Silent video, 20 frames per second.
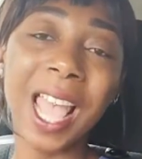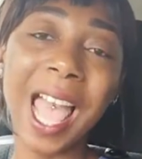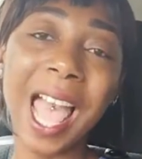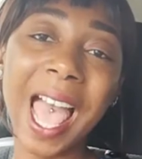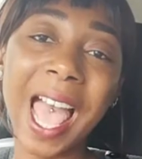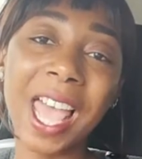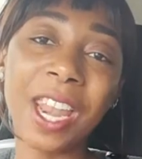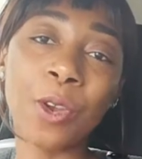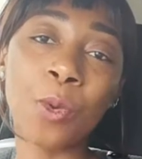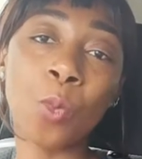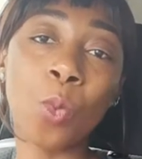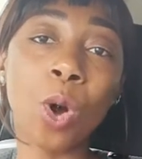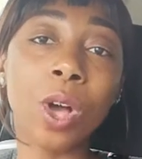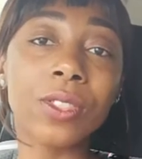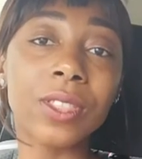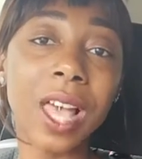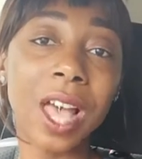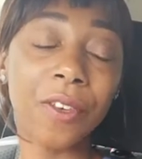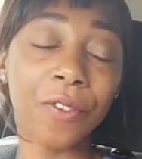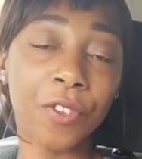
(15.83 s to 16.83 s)
And
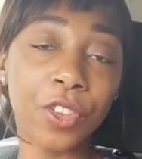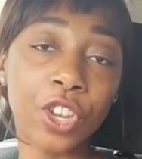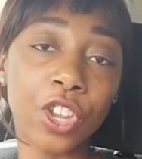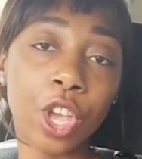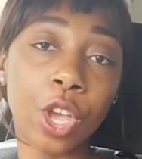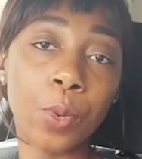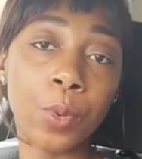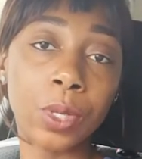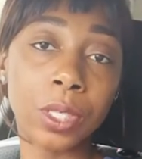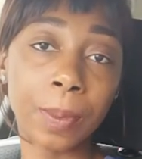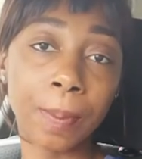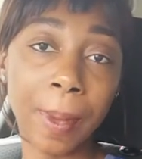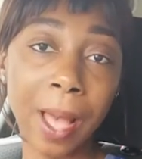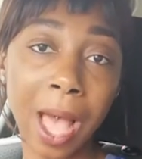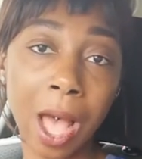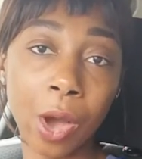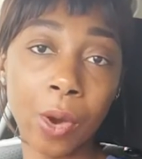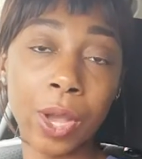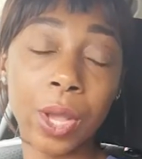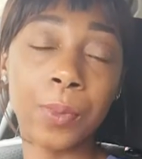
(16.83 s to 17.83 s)
what that video was
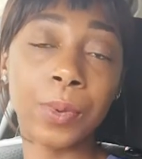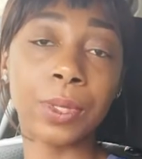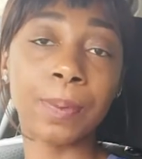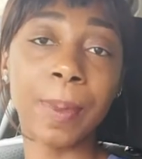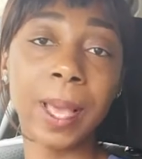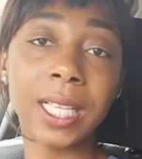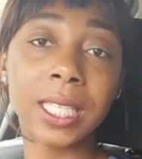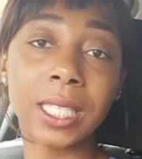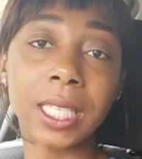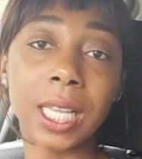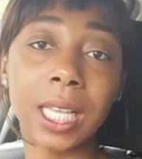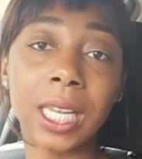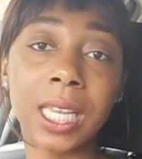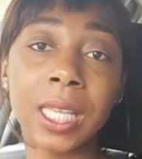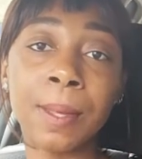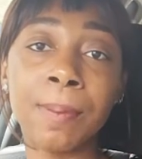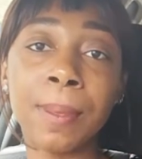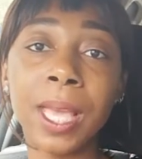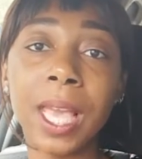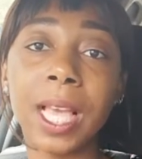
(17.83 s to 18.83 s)
about, it was
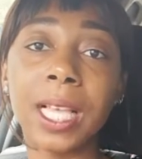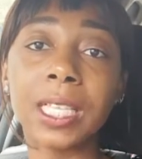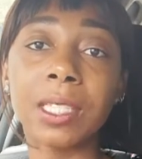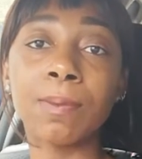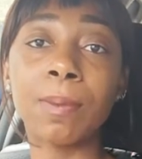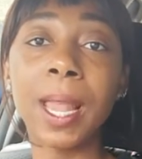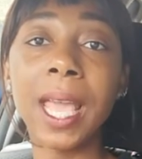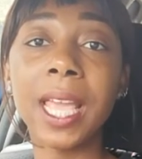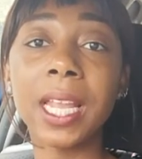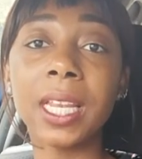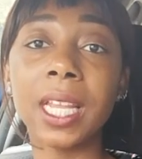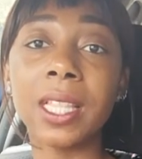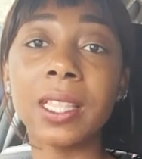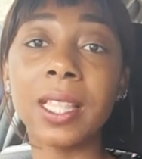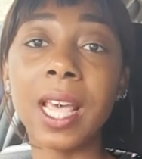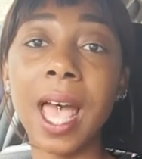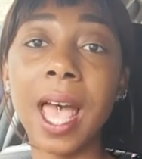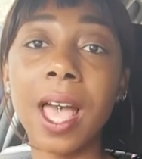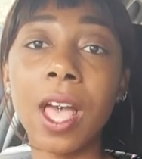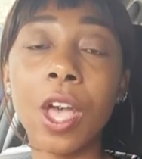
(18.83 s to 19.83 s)
basically me explaining
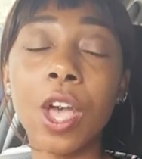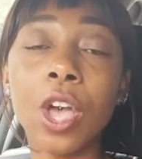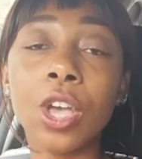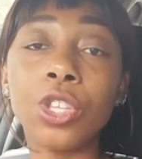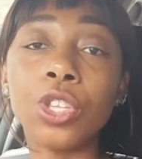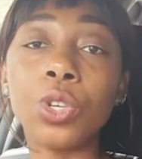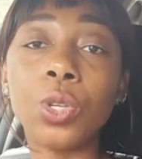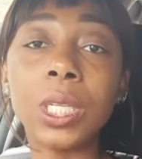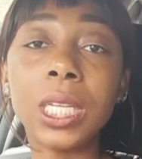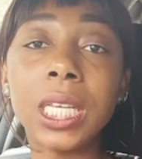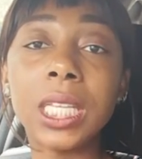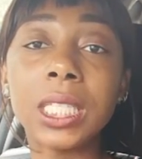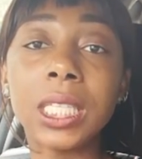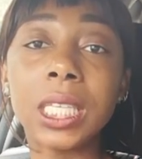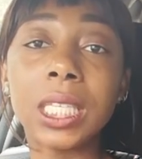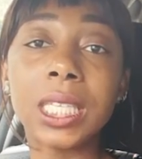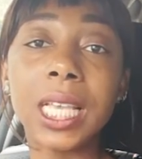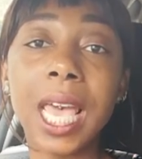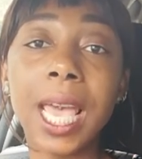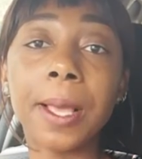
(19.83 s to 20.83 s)
that you need
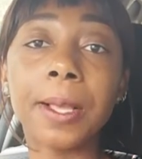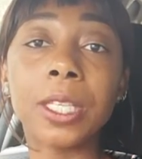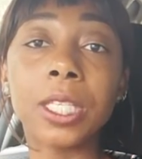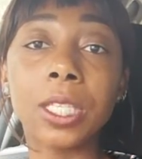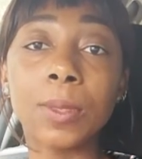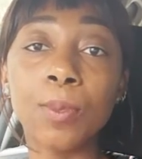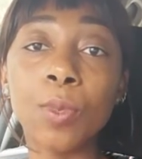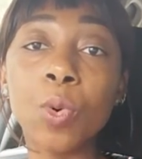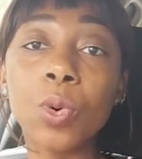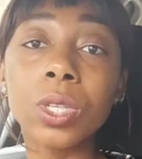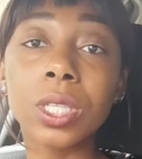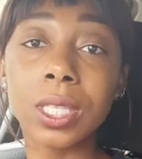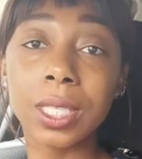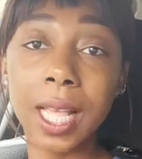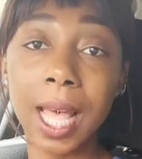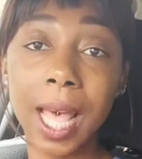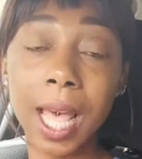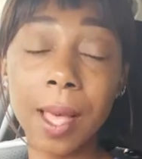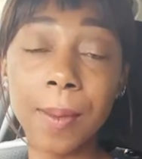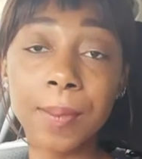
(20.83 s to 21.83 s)
to take small
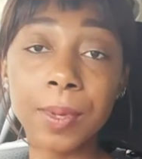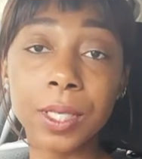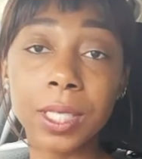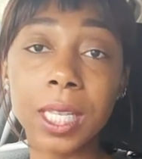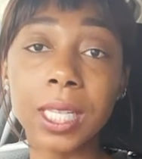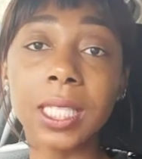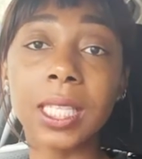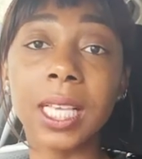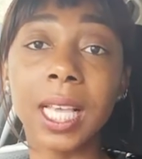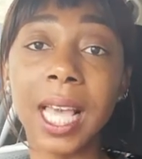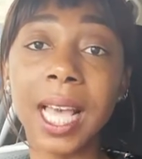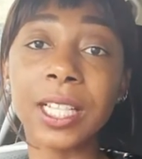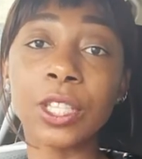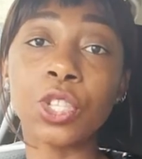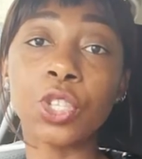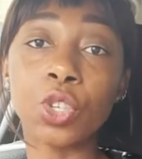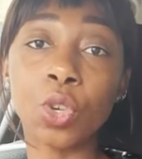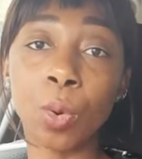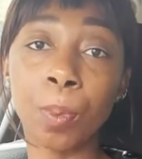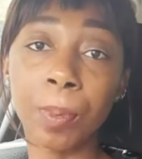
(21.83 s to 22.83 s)
steps to get
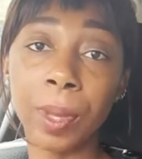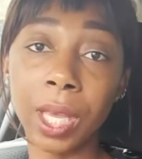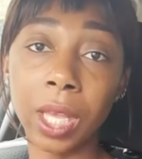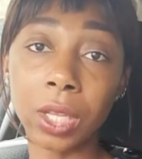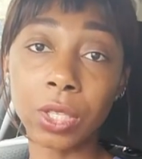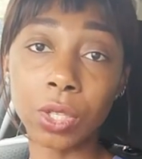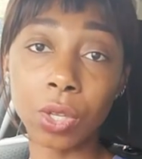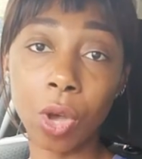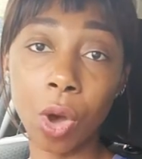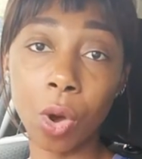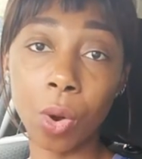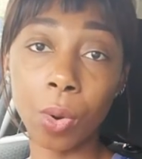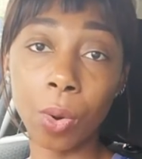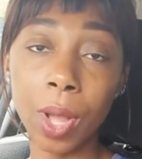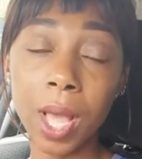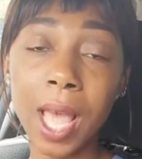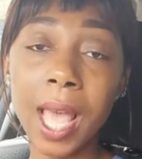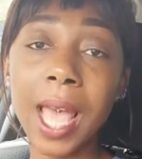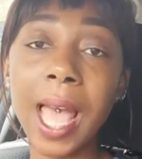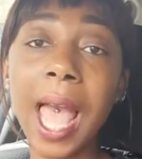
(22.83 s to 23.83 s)
to your biggest goal.
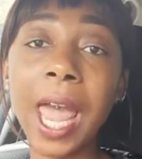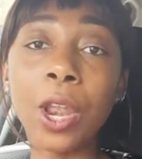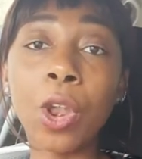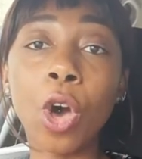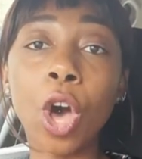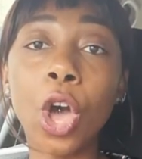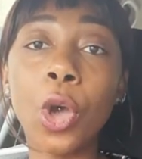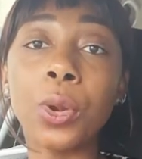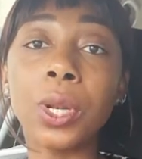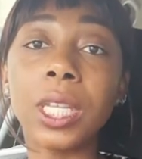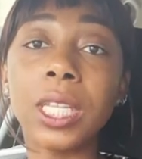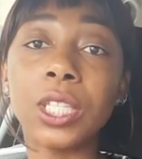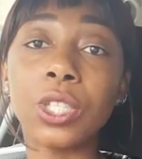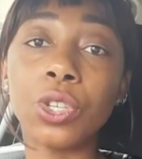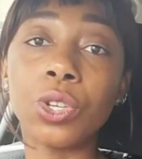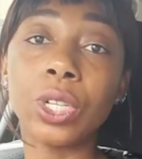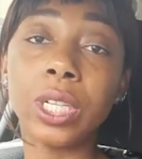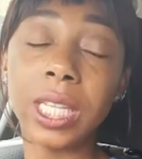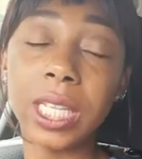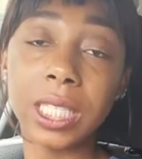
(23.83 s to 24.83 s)
And not only do
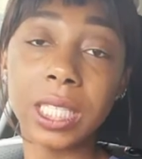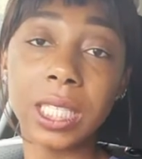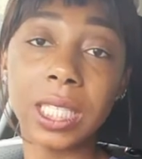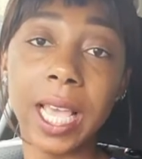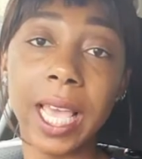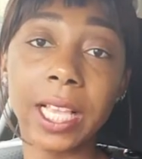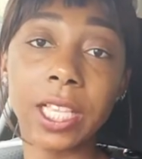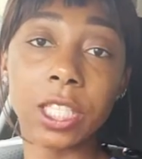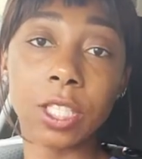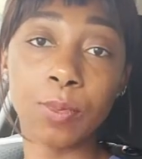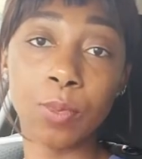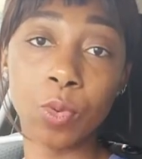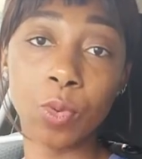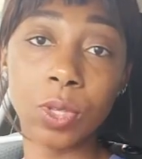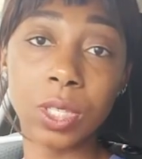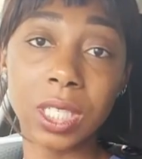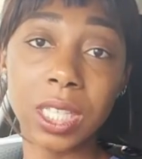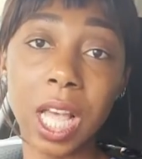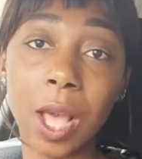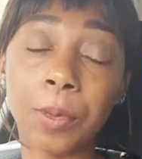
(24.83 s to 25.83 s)
you need to take small
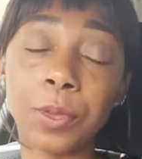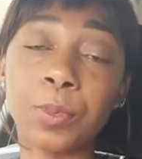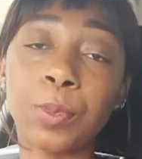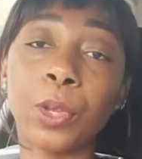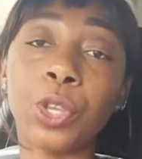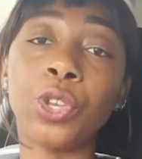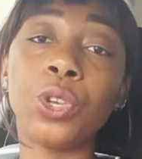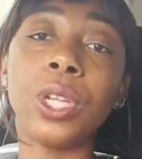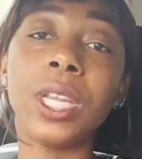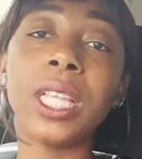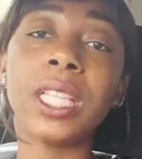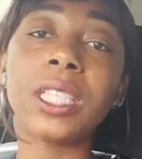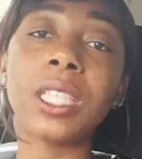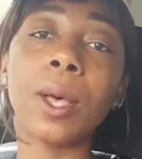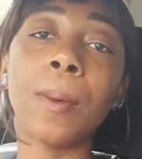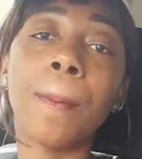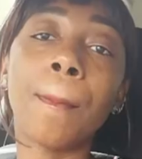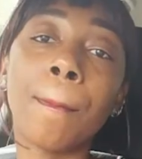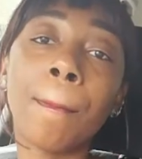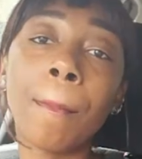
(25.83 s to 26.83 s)
steps, but you need
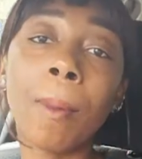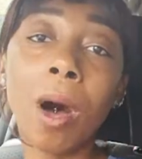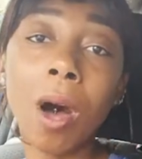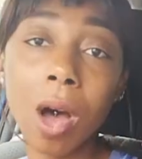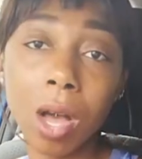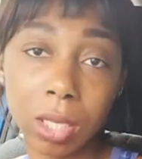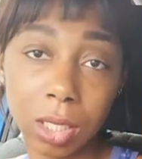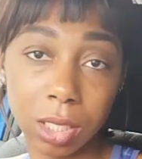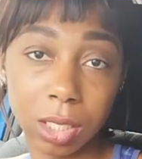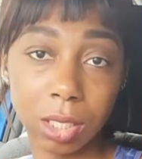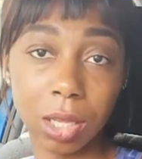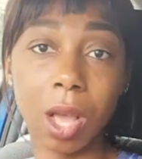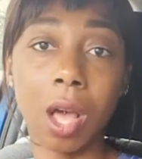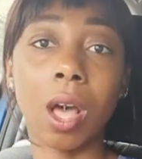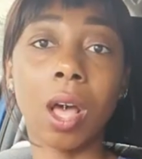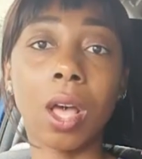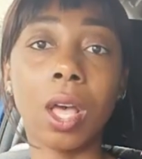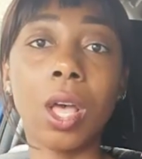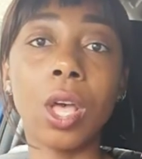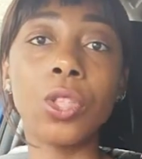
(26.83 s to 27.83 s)
to
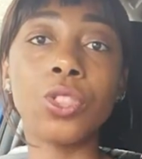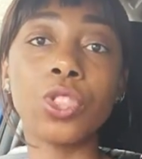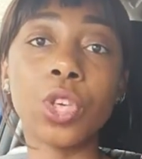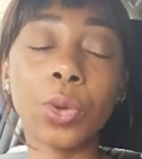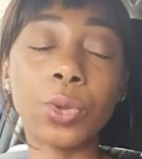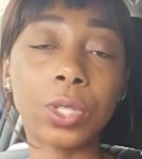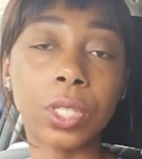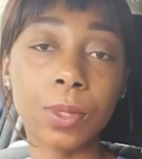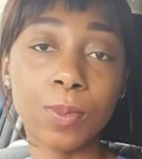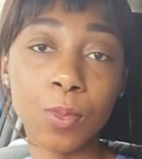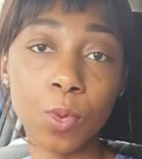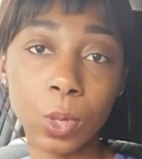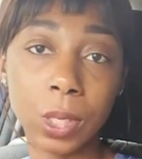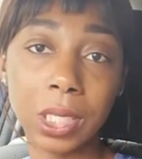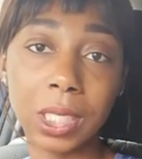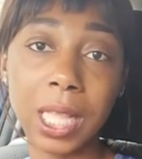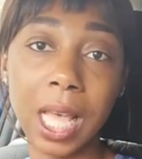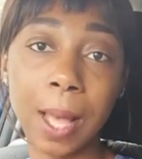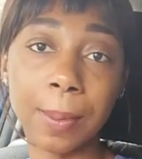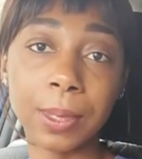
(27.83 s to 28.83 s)
master those small
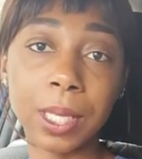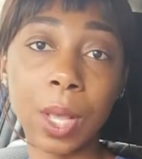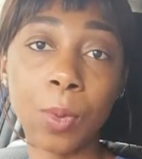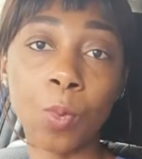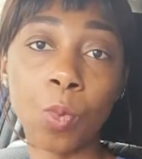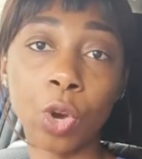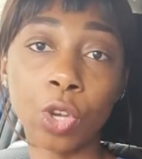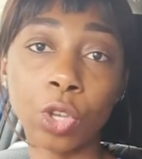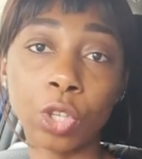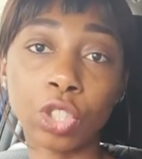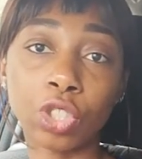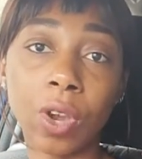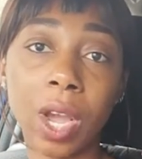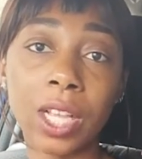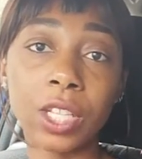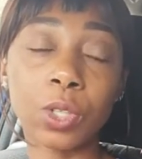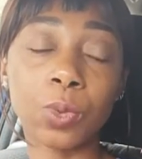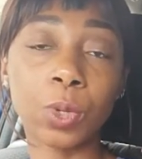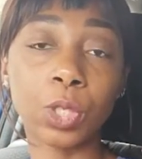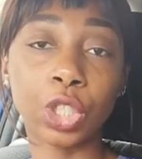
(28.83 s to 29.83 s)
steps and what you're
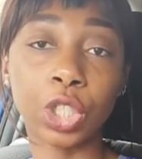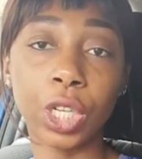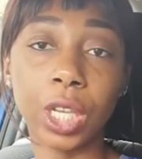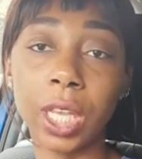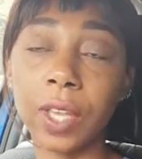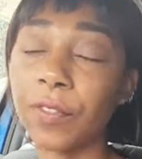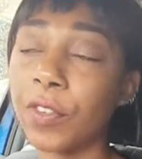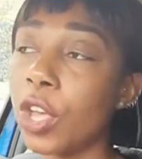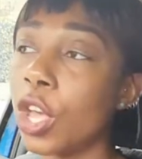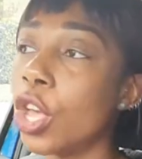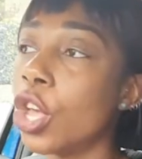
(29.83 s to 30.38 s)
trying to achieve.